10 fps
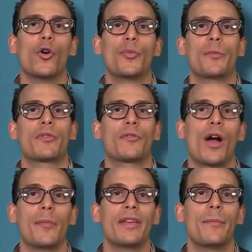opioid
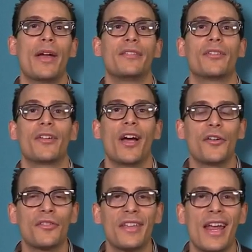prescribing depends on an
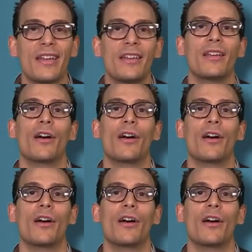understanding